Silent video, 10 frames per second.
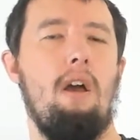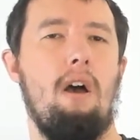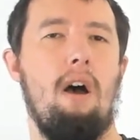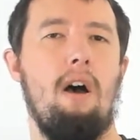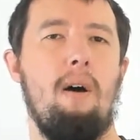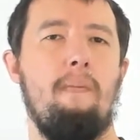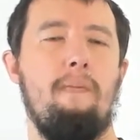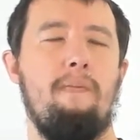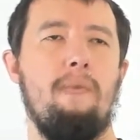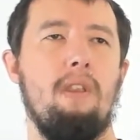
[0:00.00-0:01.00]

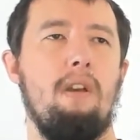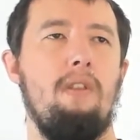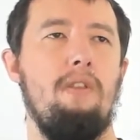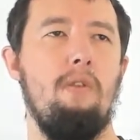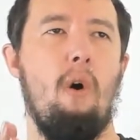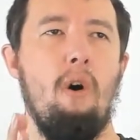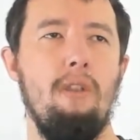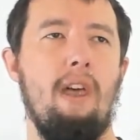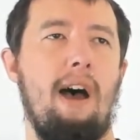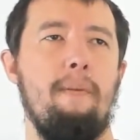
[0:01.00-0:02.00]
on.
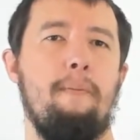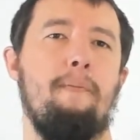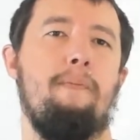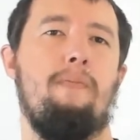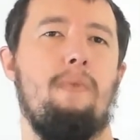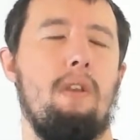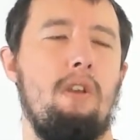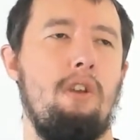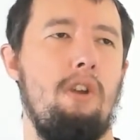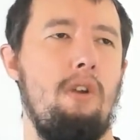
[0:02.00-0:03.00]
On that,
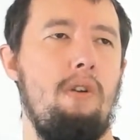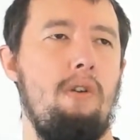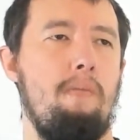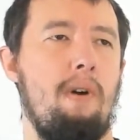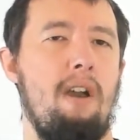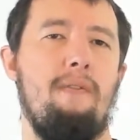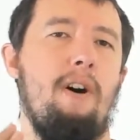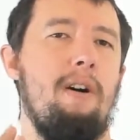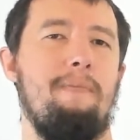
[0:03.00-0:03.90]
you might have heard me